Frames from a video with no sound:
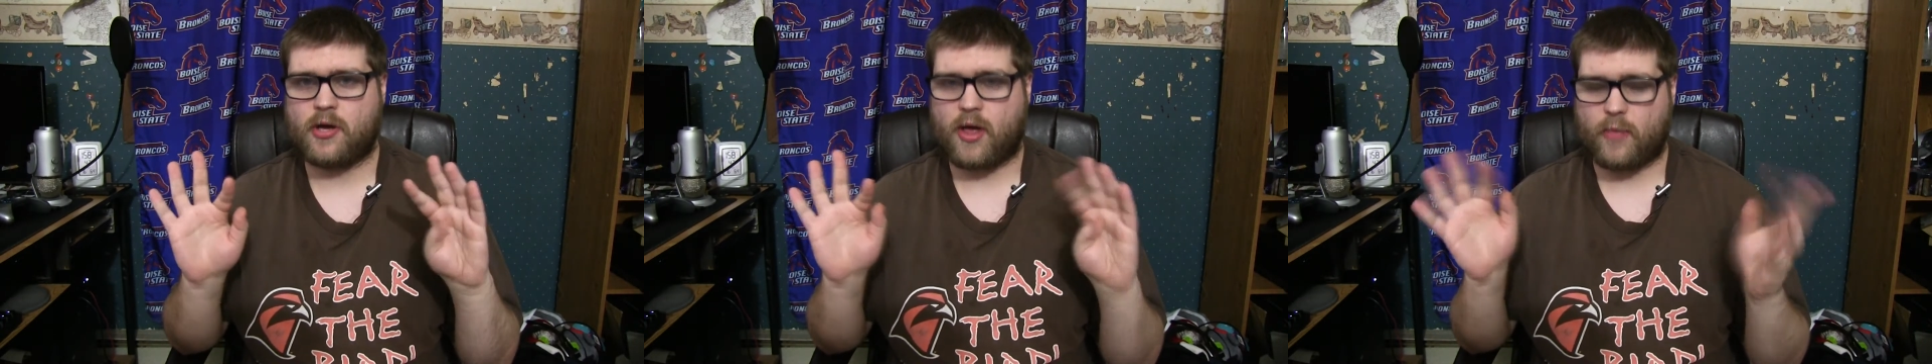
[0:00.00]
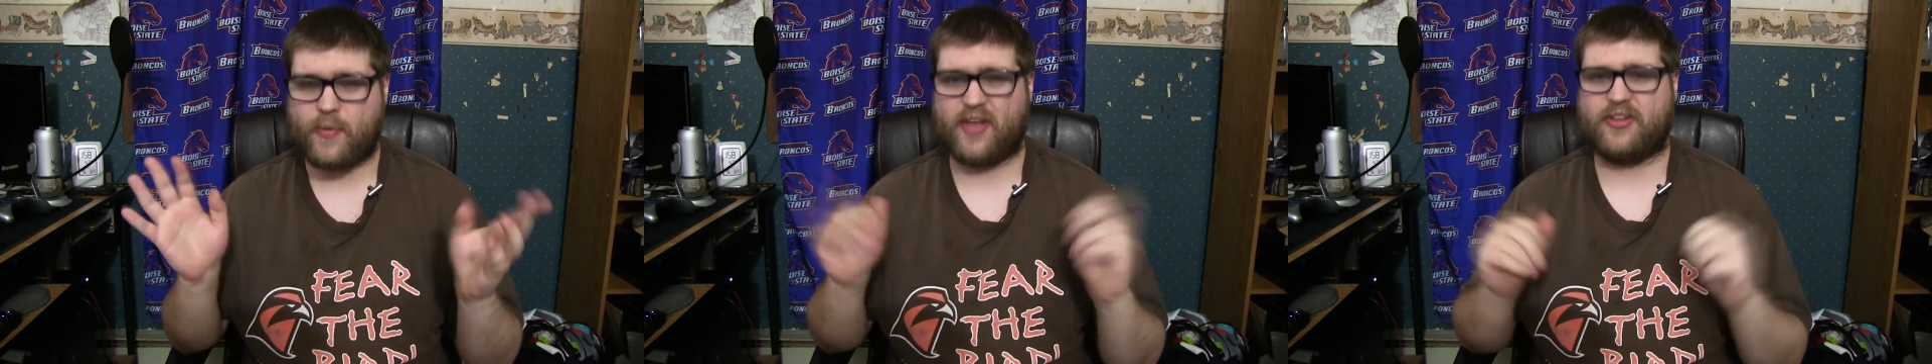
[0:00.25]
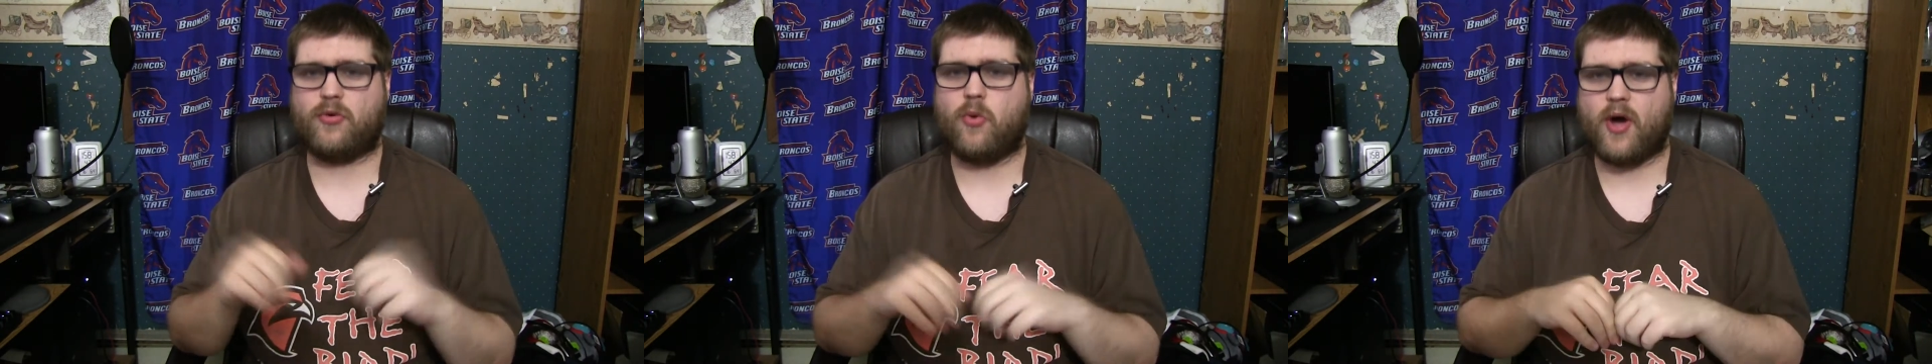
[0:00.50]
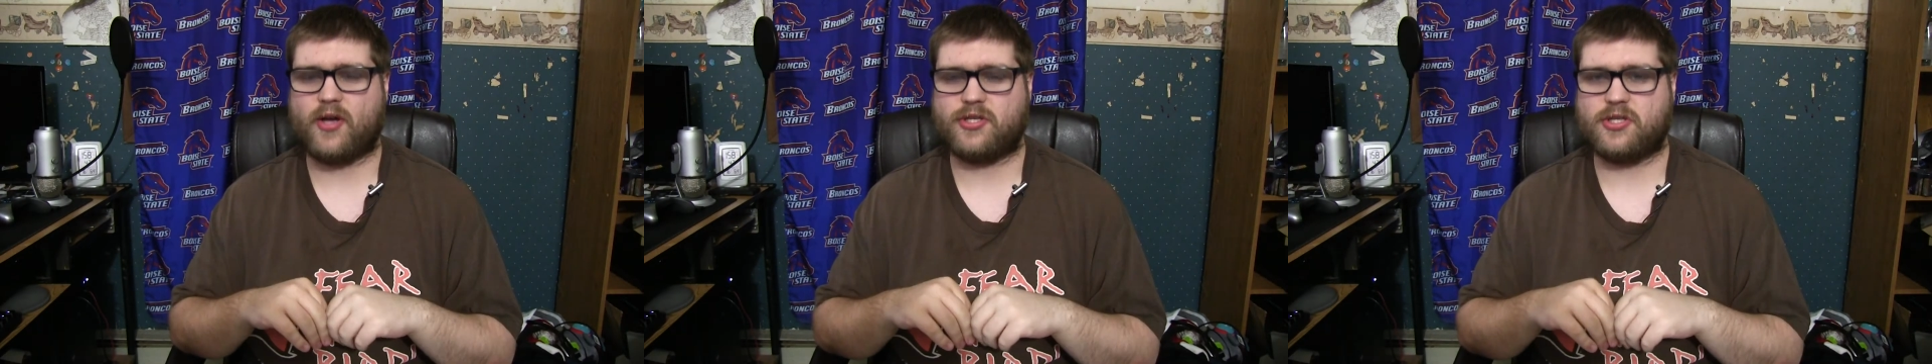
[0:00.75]
the best
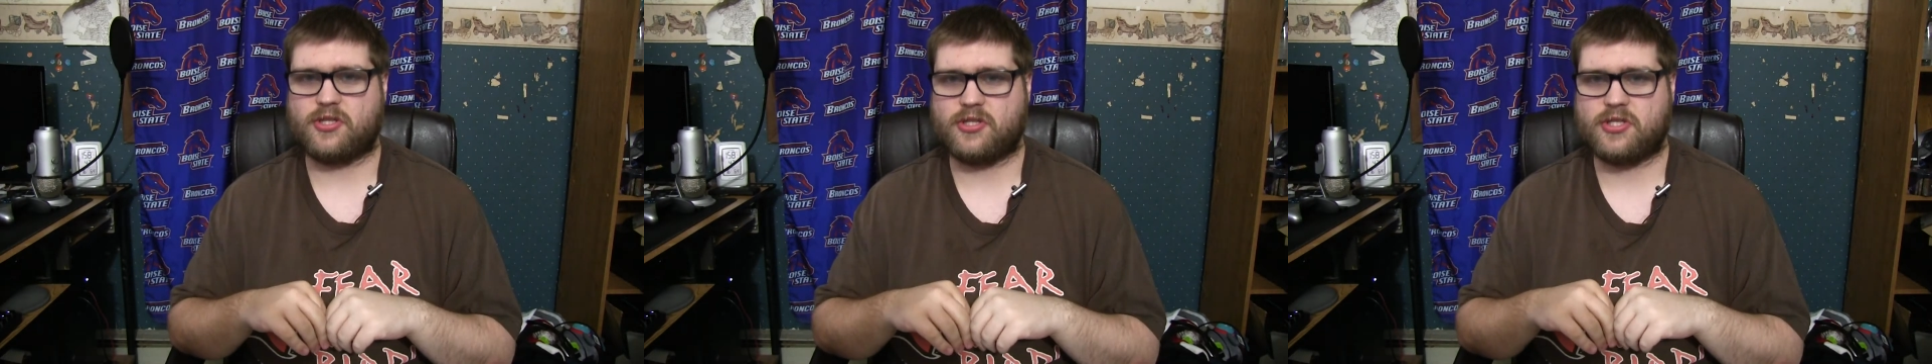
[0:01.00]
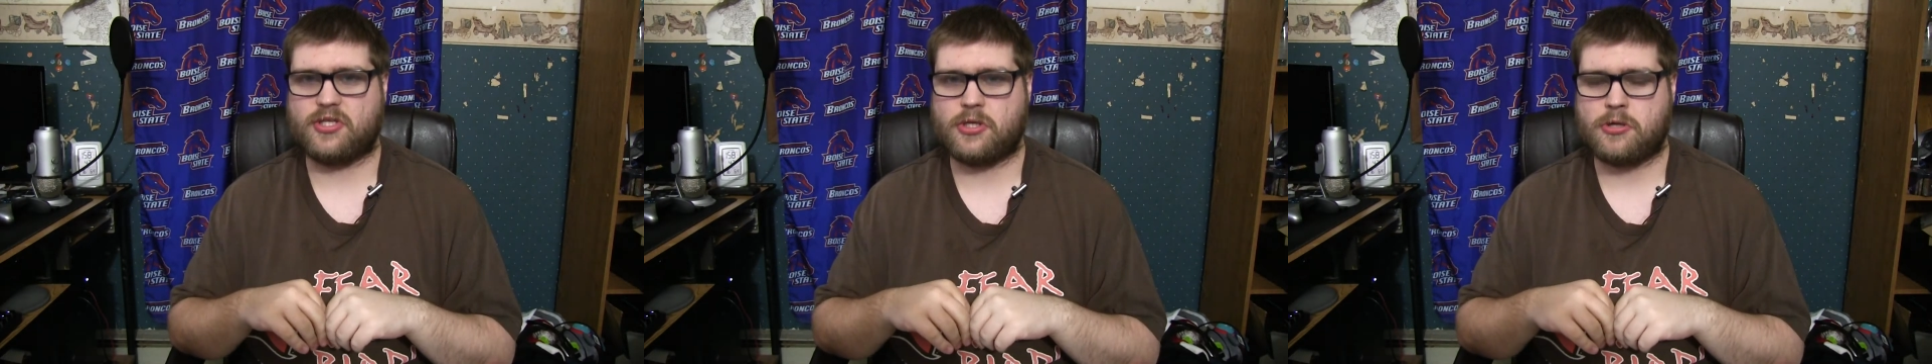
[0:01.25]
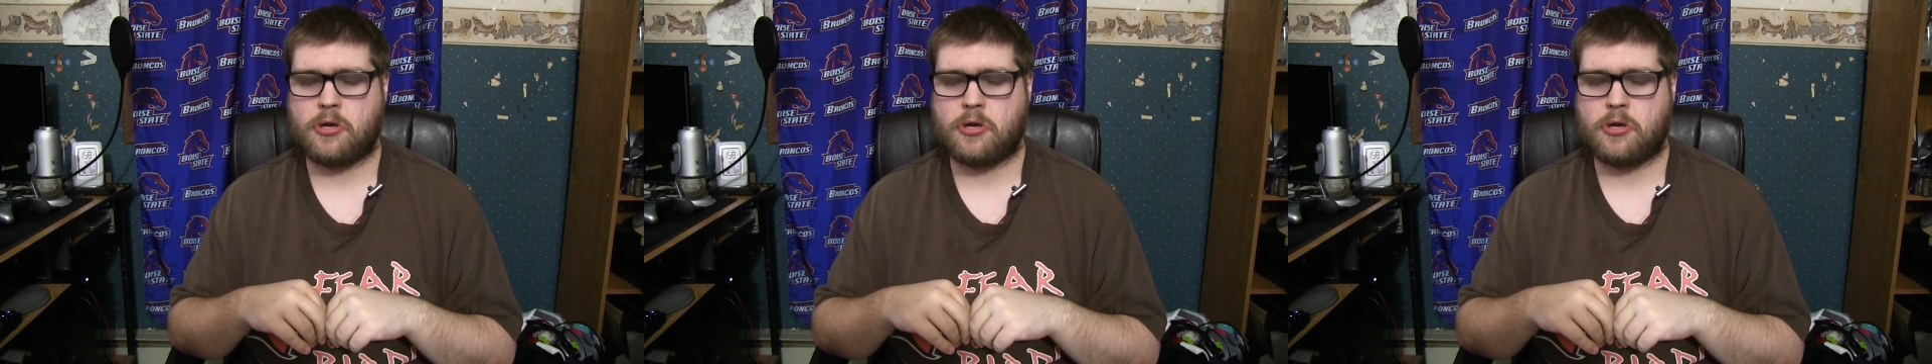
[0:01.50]
questions,